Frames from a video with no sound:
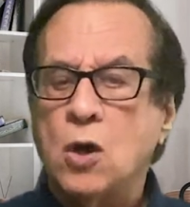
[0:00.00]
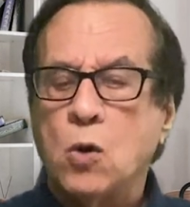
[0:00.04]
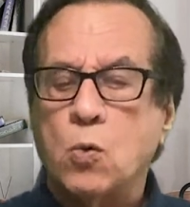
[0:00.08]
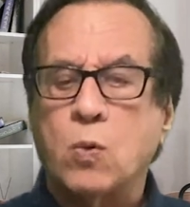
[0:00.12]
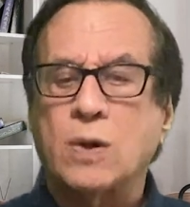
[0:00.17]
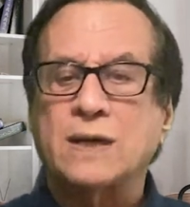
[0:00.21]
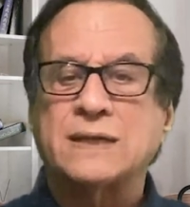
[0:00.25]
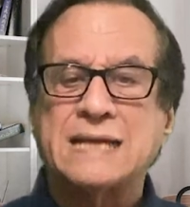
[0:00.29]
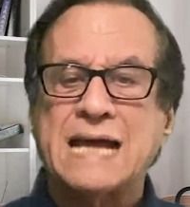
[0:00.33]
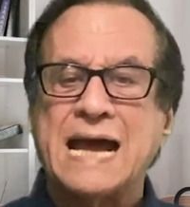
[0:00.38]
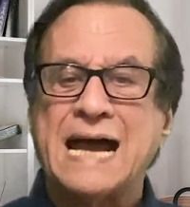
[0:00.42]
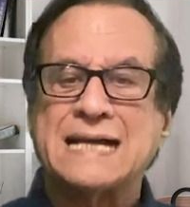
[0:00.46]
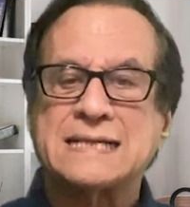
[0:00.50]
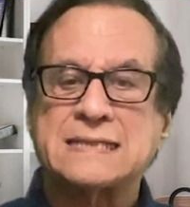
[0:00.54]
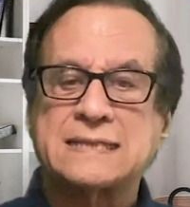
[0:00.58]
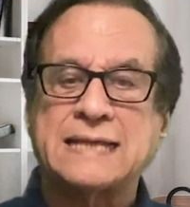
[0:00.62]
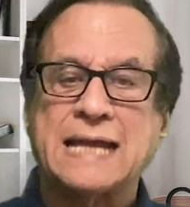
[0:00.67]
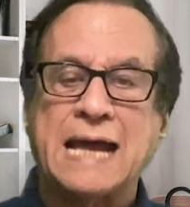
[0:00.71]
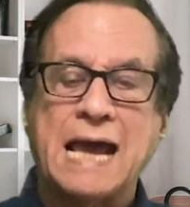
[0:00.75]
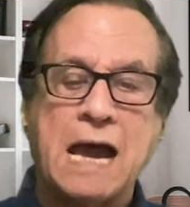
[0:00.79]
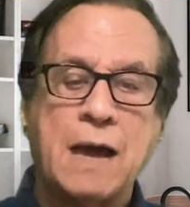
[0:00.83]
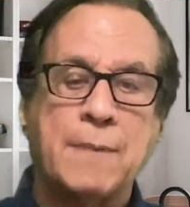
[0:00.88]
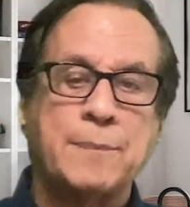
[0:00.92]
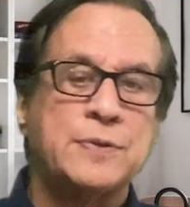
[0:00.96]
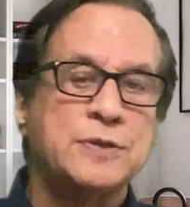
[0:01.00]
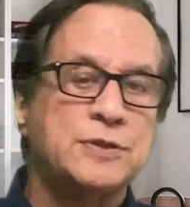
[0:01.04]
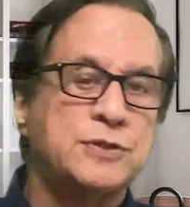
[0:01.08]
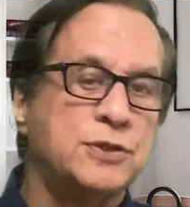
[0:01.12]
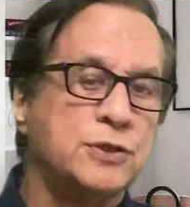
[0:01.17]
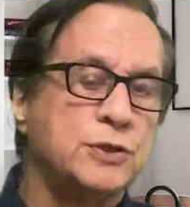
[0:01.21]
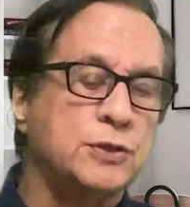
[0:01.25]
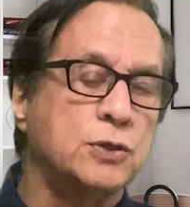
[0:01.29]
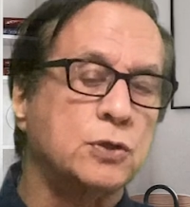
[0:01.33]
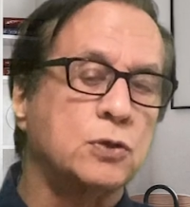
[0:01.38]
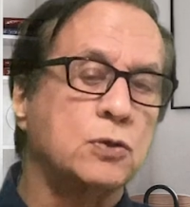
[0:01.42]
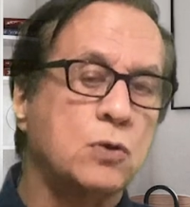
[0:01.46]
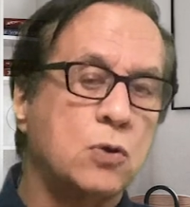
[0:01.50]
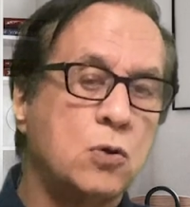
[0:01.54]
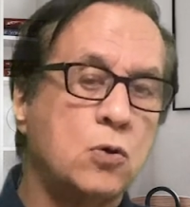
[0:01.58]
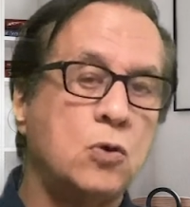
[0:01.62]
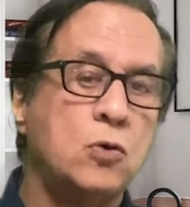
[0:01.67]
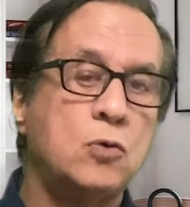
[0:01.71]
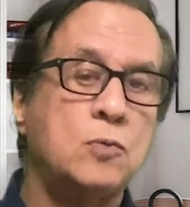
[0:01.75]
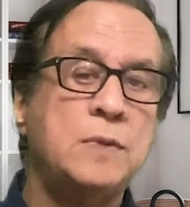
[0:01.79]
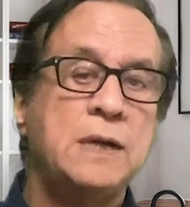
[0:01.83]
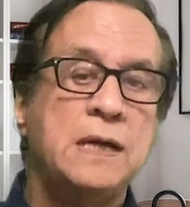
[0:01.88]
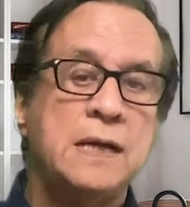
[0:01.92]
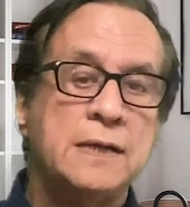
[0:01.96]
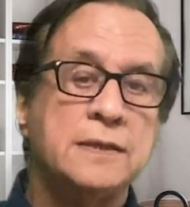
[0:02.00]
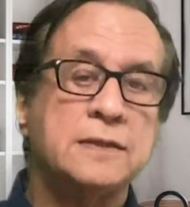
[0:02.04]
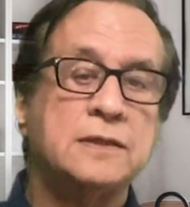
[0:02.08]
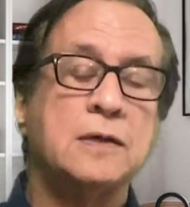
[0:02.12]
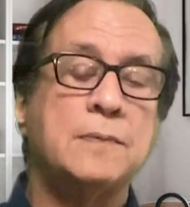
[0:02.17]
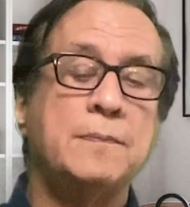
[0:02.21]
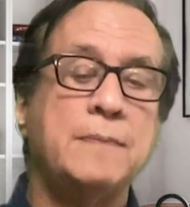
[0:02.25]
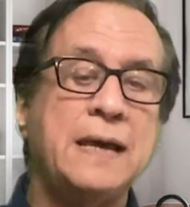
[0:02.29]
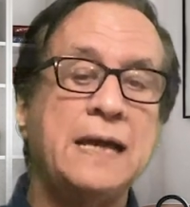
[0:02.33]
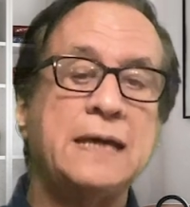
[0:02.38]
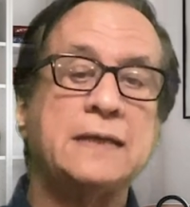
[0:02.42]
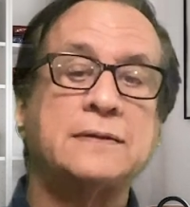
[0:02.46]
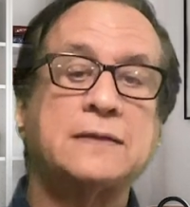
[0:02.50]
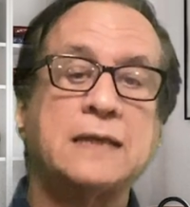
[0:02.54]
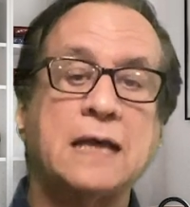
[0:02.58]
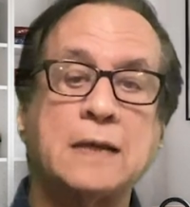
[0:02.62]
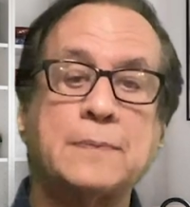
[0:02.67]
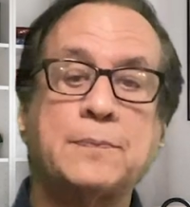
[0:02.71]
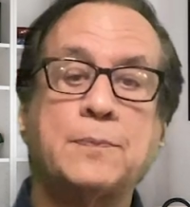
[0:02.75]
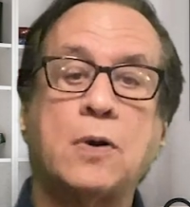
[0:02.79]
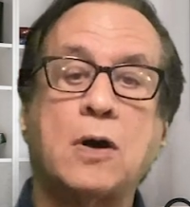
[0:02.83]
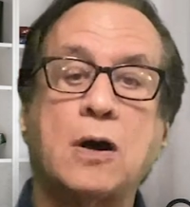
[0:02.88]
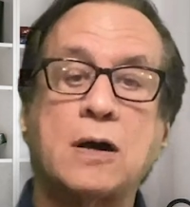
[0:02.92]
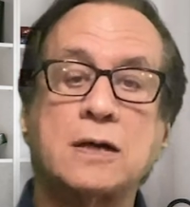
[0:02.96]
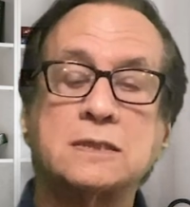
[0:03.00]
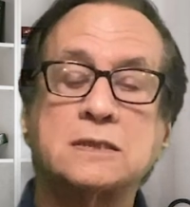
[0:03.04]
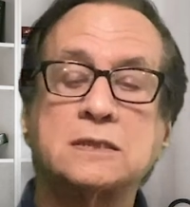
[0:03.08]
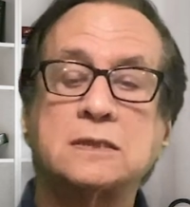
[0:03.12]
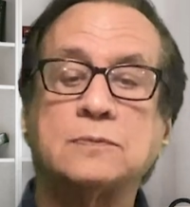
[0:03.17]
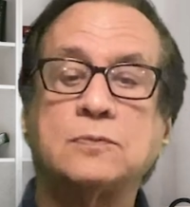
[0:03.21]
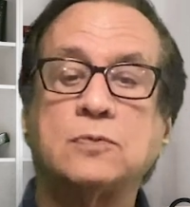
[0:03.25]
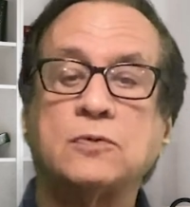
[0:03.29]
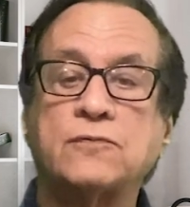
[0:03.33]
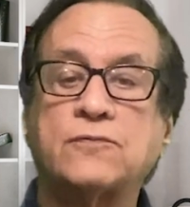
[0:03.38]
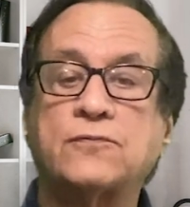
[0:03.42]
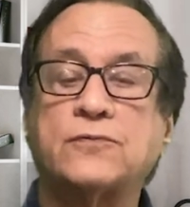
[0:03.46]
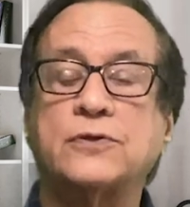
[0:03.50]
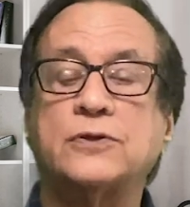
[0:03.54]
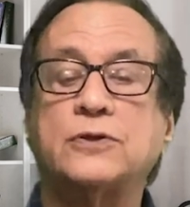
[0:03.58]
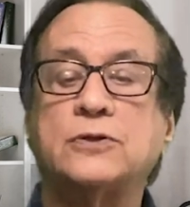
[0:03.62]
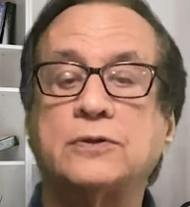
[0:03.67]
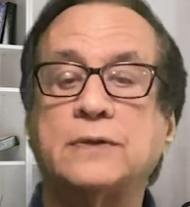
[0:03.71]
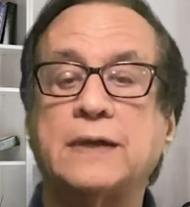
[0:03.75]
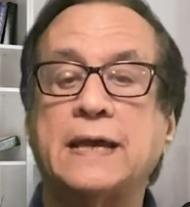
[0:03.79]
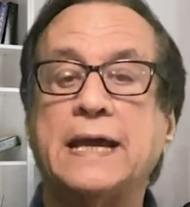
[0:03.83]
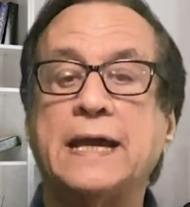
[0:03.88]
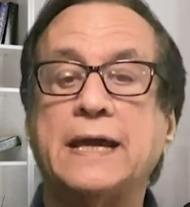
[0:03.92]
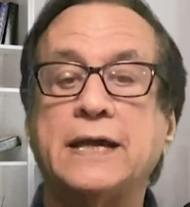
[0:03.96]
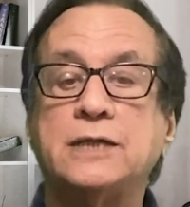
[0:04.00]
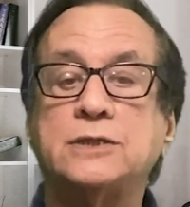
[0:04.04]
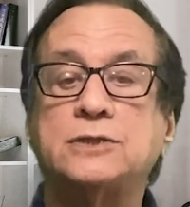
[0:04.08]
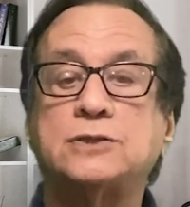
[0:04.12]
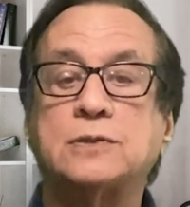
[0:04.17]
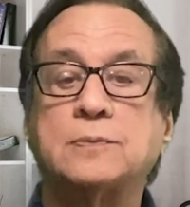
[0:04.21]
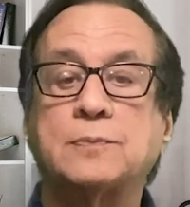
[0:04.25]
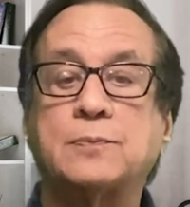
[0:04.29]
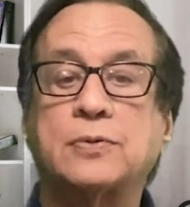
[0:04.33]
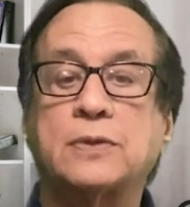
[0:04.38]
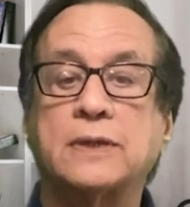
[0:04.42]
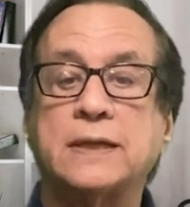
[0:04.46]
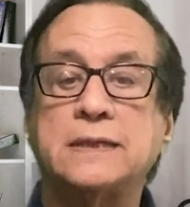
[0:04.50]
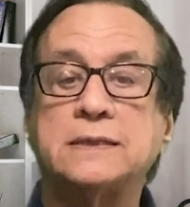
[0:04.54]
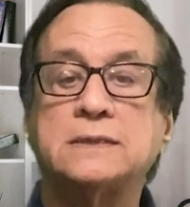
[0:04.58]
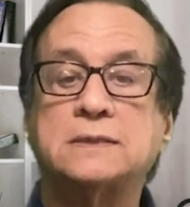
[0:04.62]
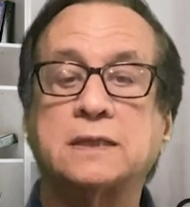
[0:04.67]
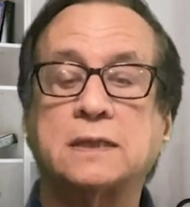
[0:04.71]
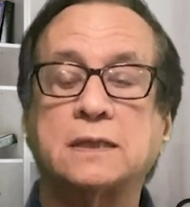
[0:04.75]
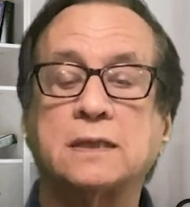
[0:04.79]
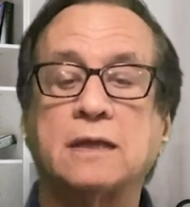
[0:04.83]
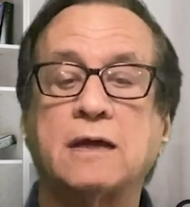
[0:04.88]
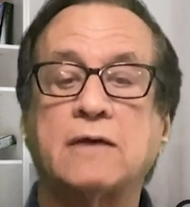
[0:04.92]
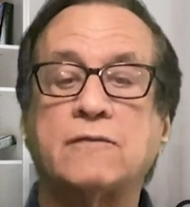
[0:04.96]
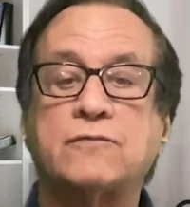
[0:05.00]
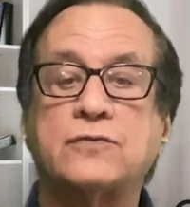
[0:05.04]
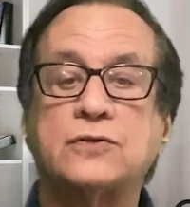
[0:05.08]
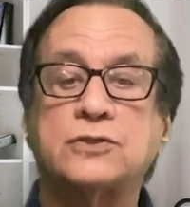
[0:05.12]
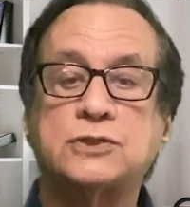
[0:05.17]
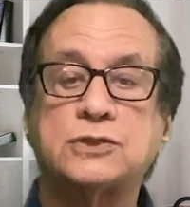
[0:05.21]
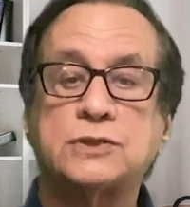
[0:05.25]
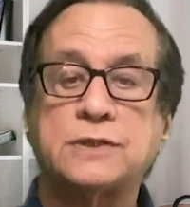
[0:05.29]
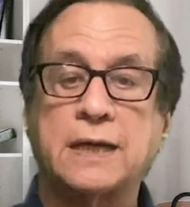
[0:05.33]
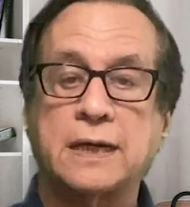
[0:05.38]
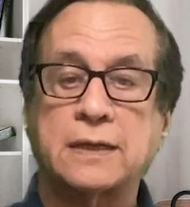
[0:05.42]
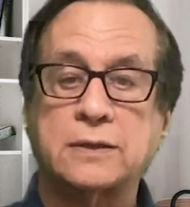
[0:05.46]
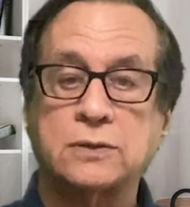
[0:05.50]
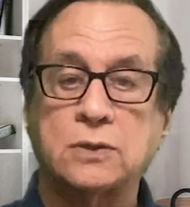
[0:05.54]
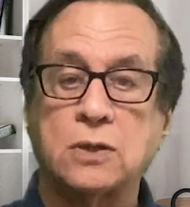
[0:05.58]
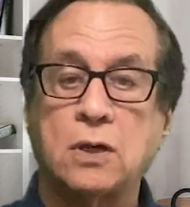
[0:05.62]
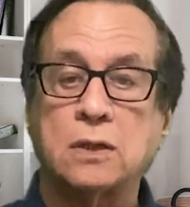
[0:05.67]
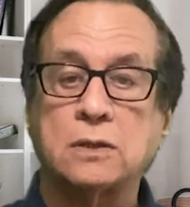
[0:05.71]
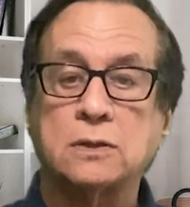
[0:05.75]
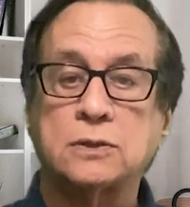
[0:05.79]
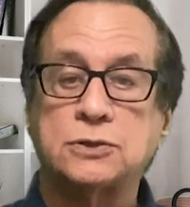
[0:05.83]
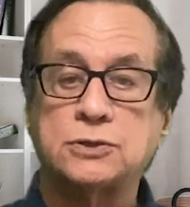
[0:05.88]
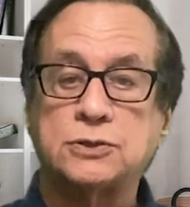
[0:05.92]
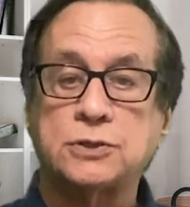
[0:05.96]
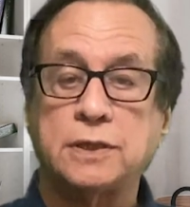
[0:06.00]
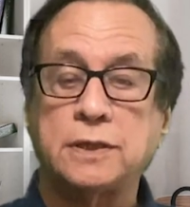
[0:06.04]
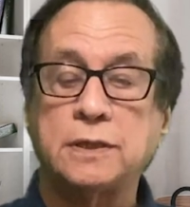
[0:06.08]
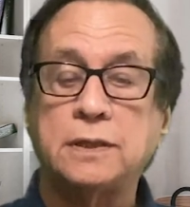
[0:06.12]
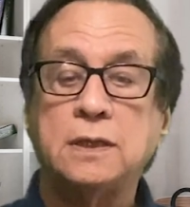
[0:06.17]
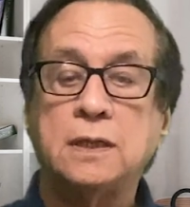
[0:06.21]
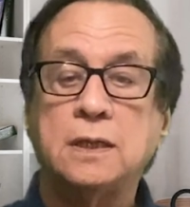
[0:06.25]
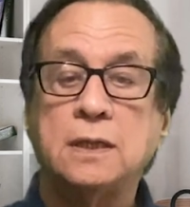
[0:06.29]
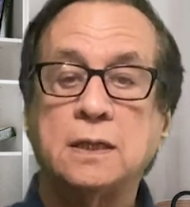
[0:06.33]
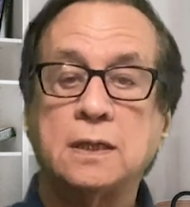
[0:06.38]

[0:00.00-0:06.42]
What has to happen to your home to make that possible for you to age in place and leverage technology